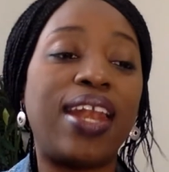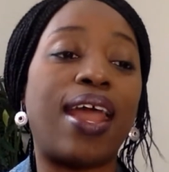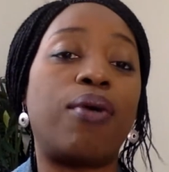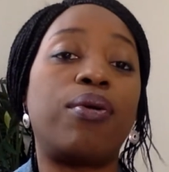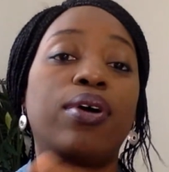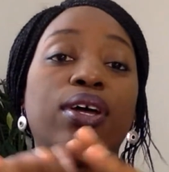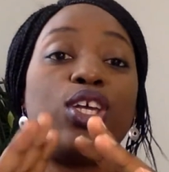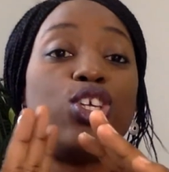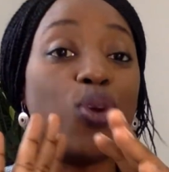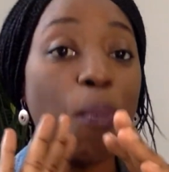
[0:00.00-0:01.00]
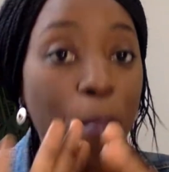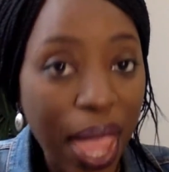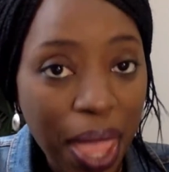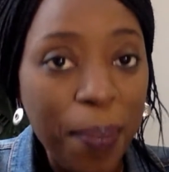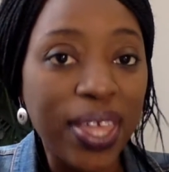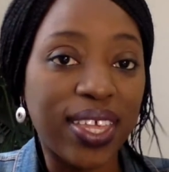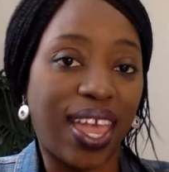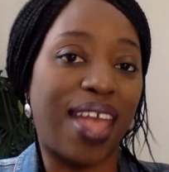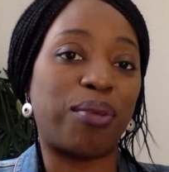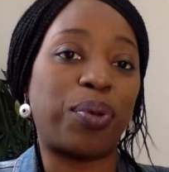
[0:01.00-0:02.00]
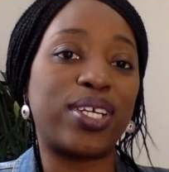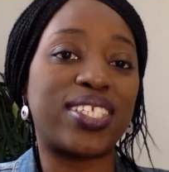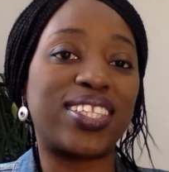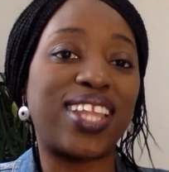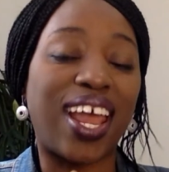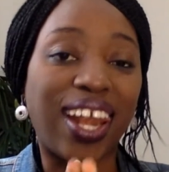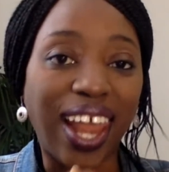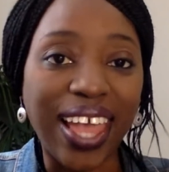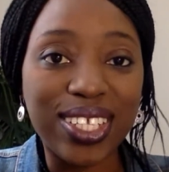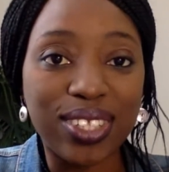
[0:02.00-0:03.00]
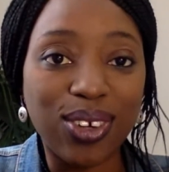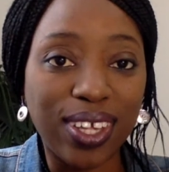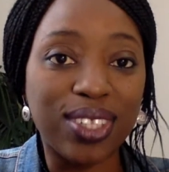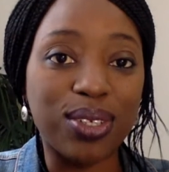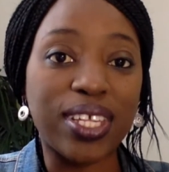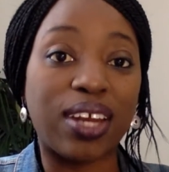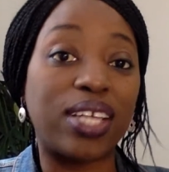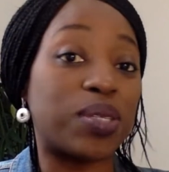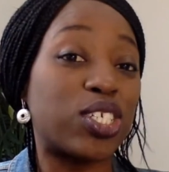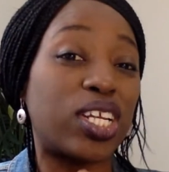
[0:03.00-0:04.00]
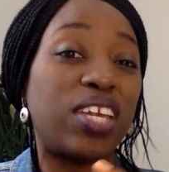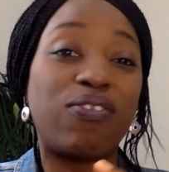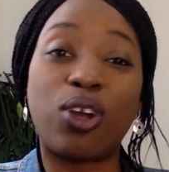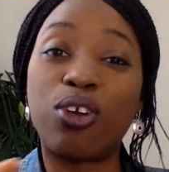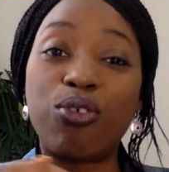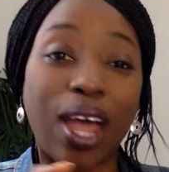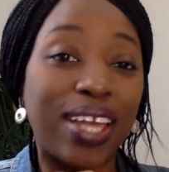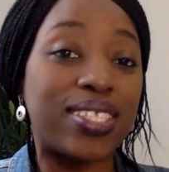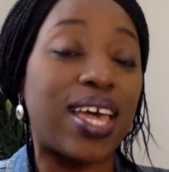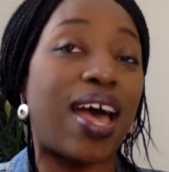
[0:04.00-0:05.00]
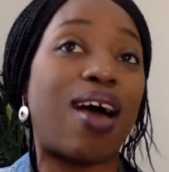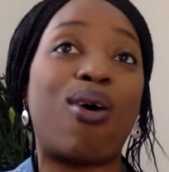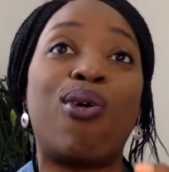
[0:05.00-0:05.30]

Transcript: Now, you may be the kind of person that likes those kind of, especially if you're a writer,